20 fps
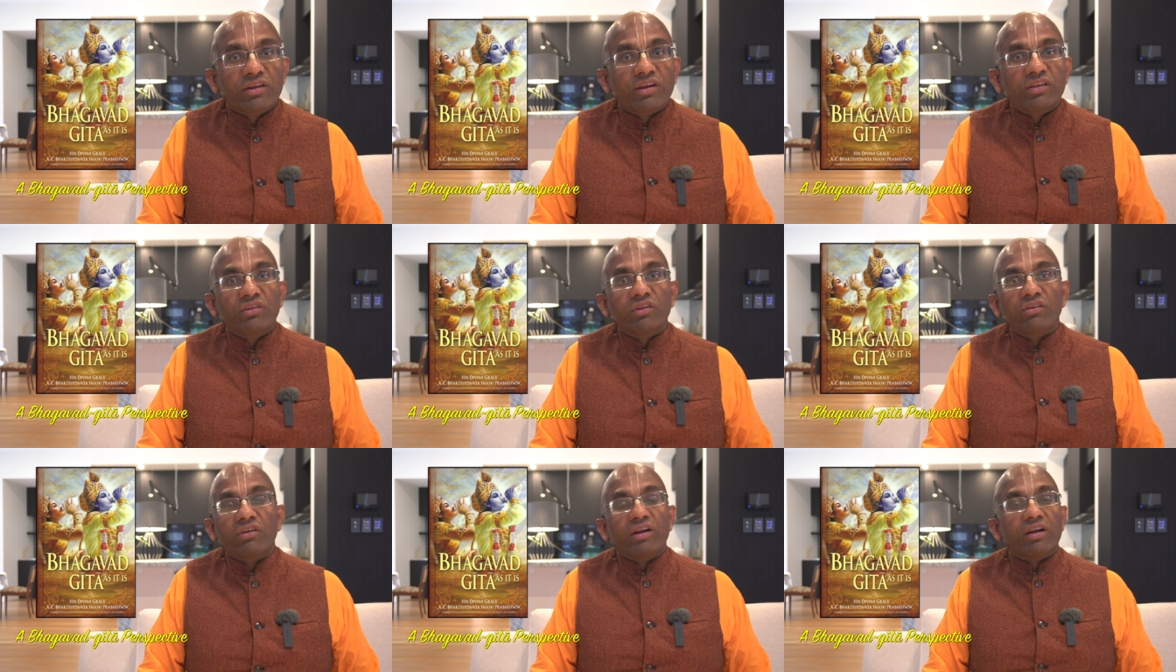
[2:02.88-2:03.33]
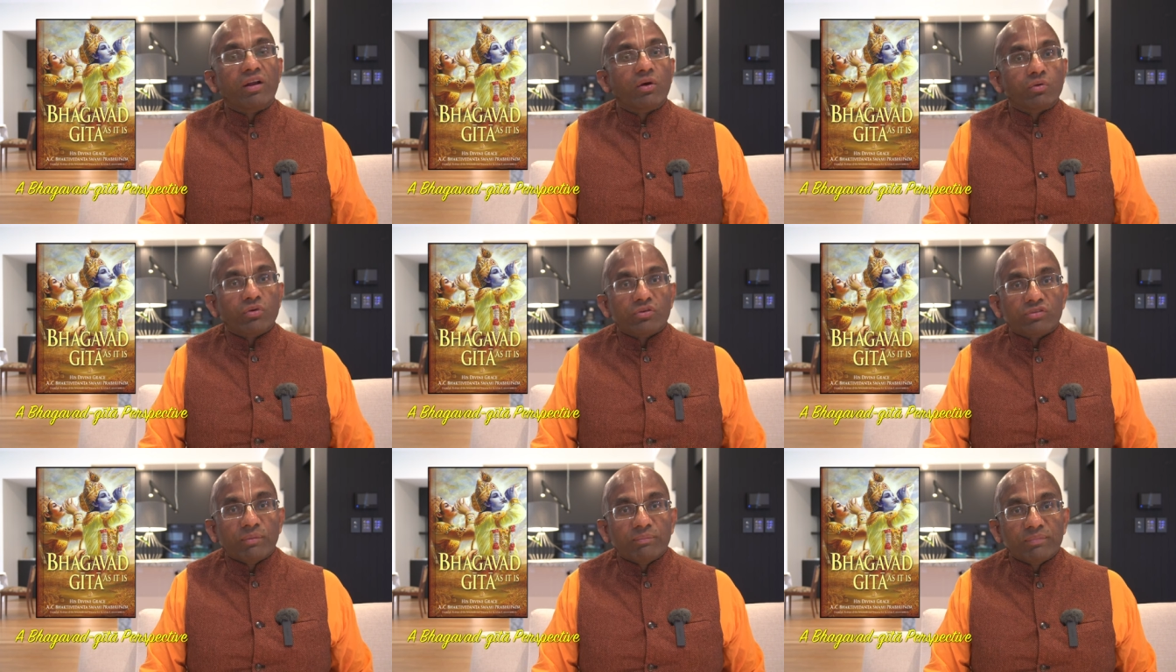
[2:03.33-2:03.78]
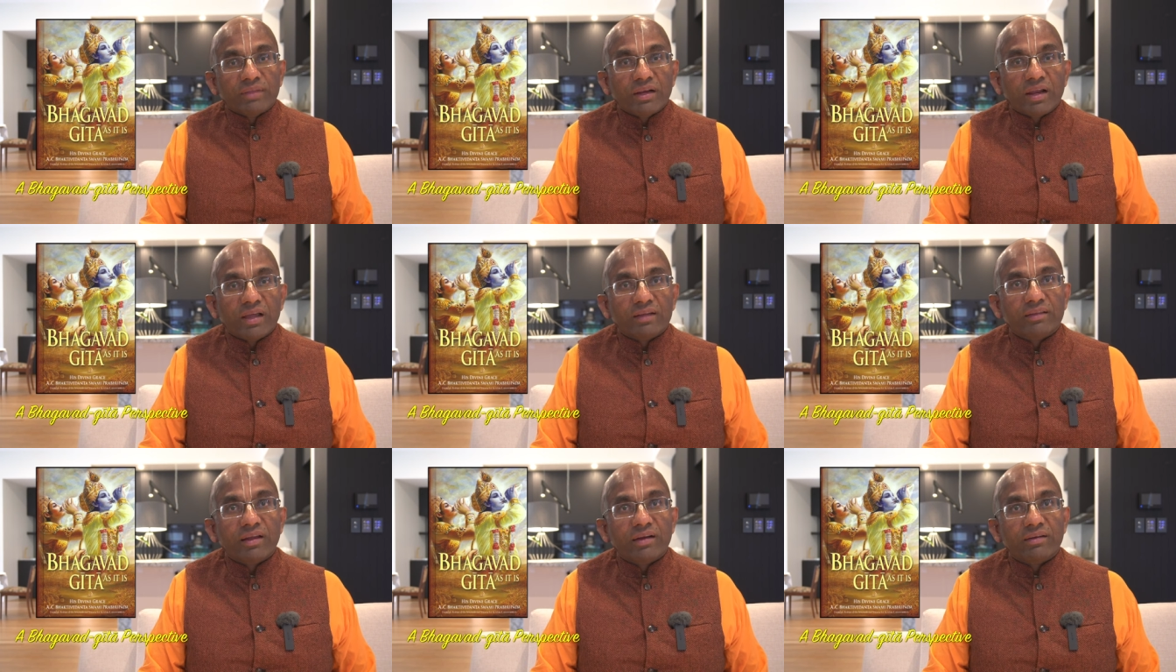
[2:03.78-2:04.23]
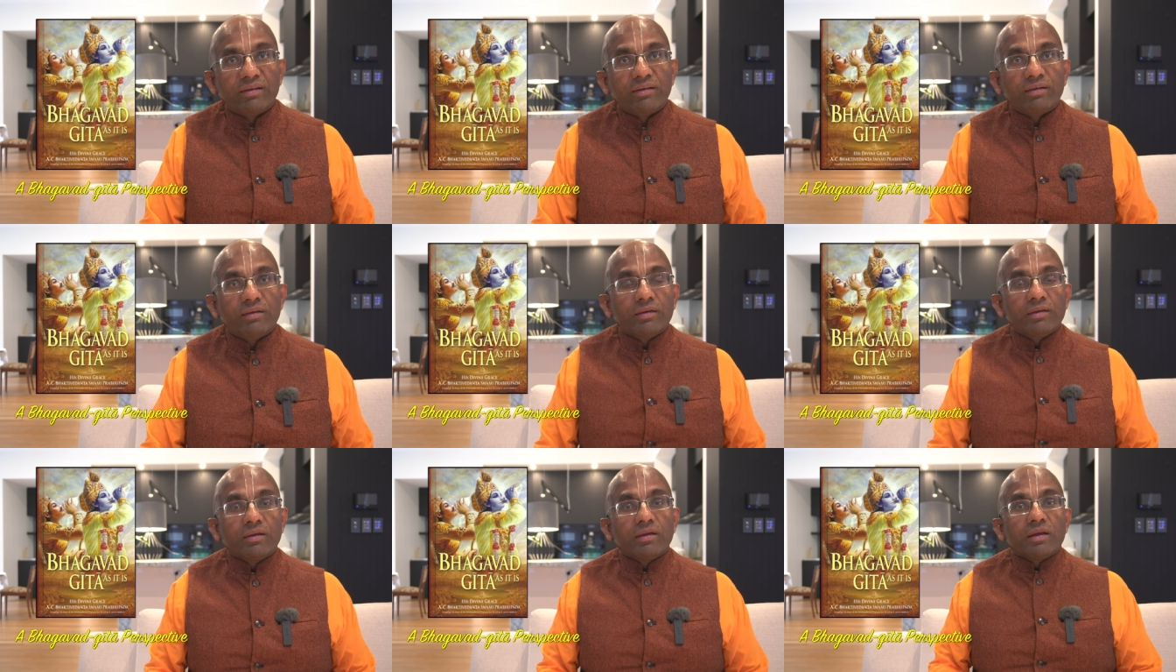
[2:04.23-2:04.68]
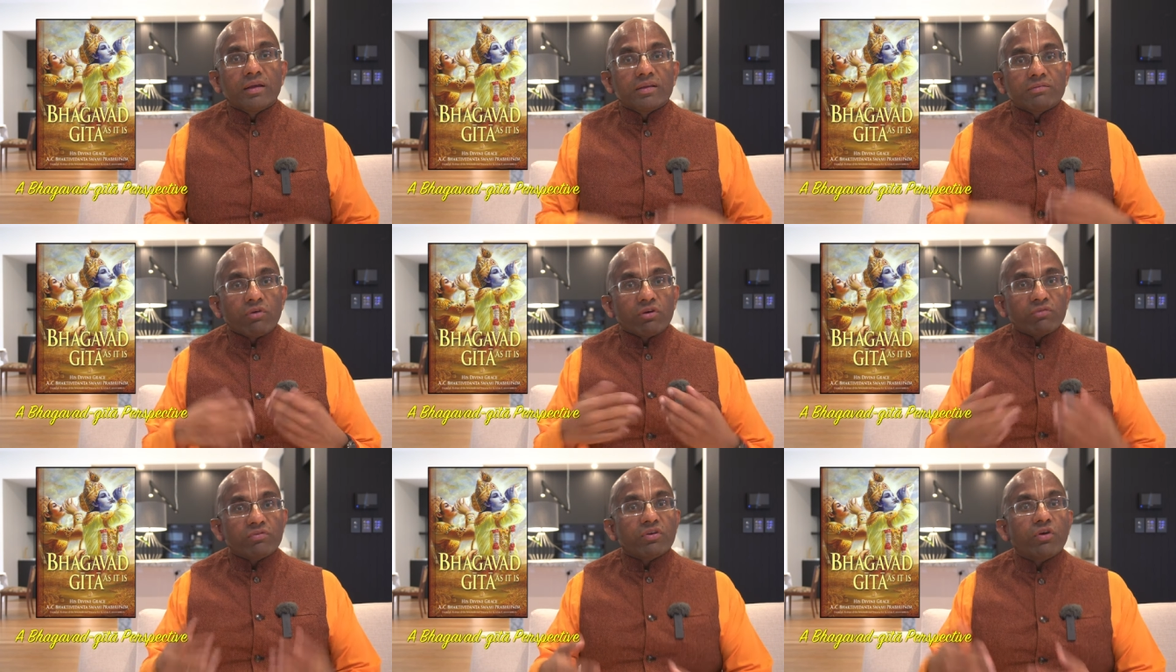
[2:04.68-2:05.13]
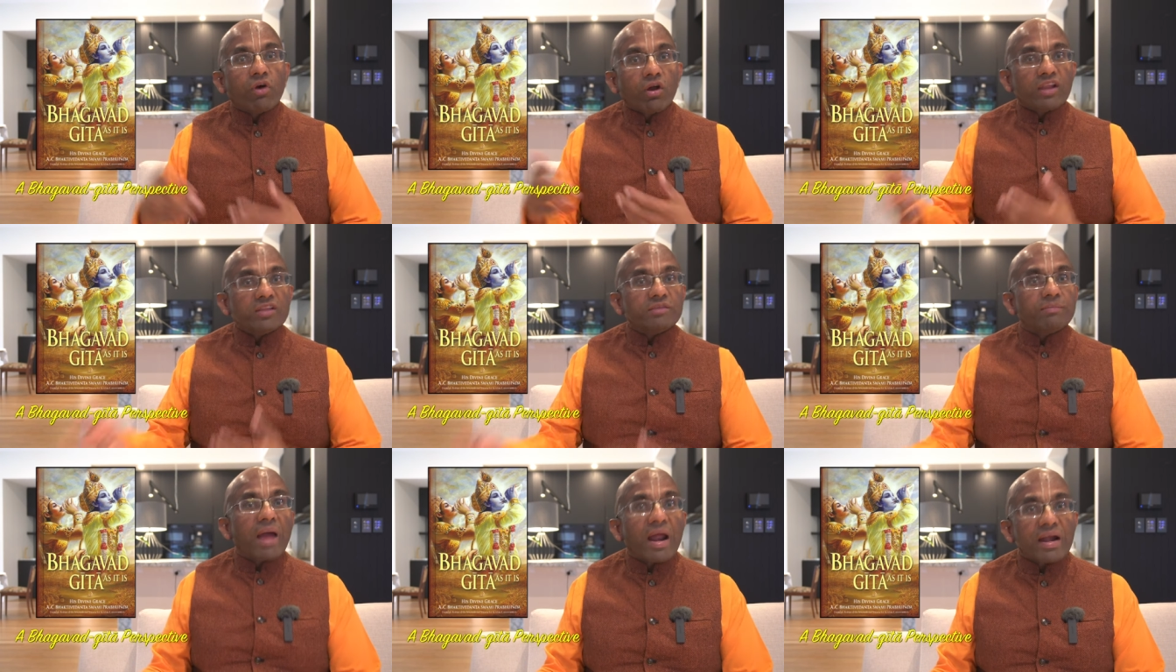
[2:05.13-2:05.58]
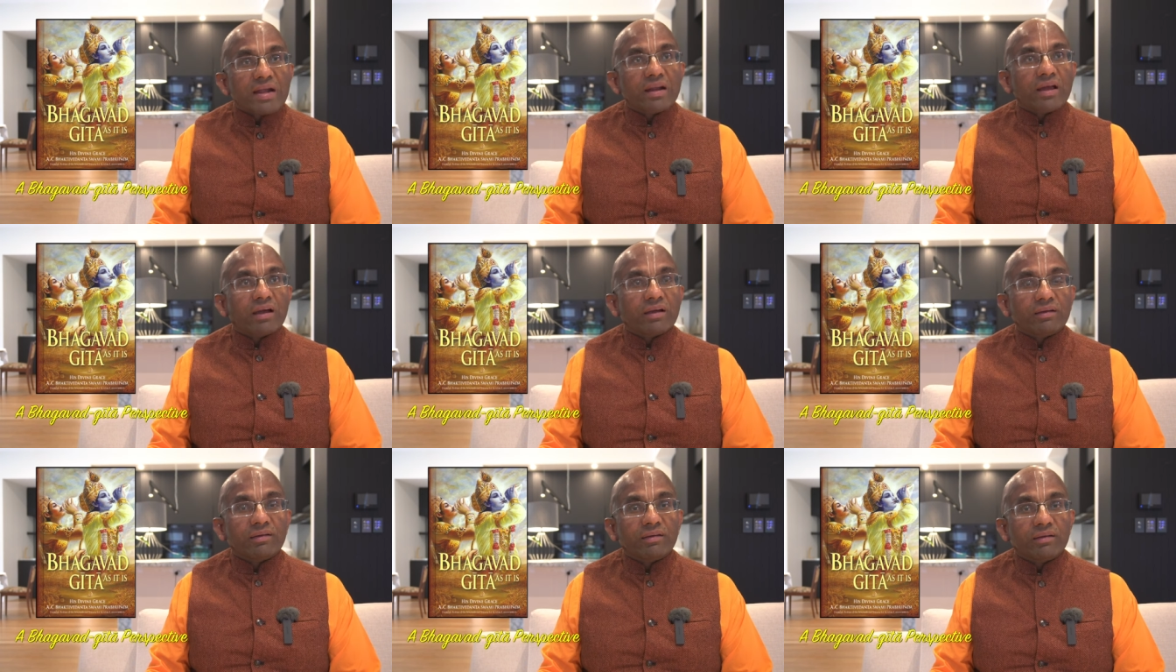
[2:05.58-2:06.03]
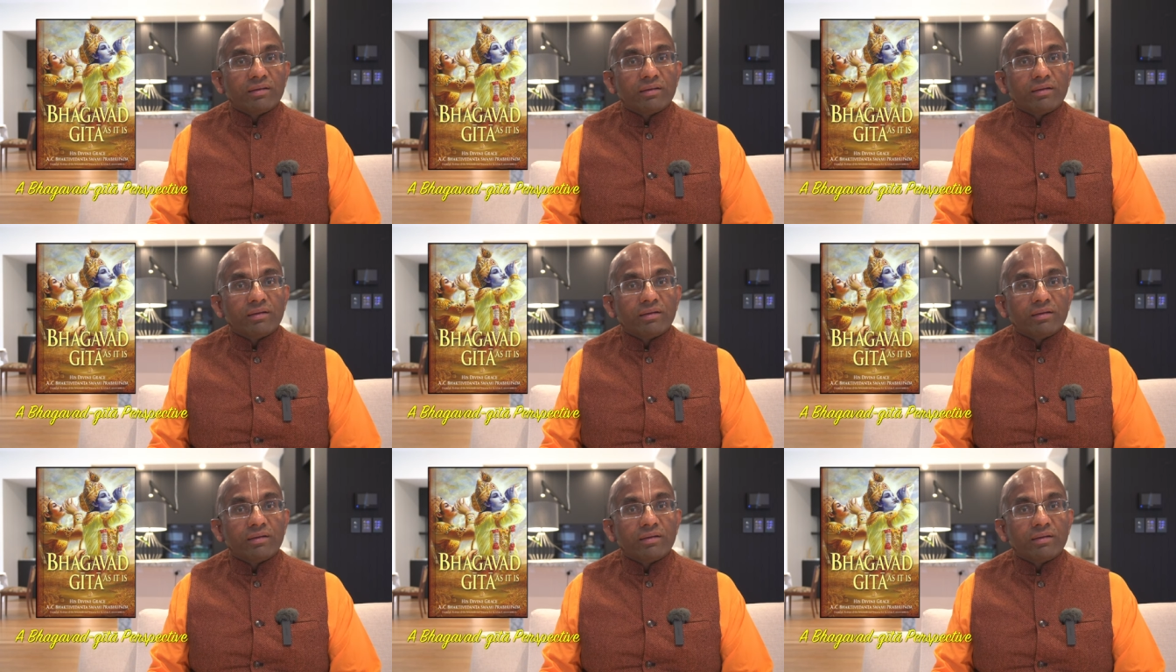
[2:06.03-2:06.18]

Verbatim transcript: crease and run out or something like that. What we call as bad luck.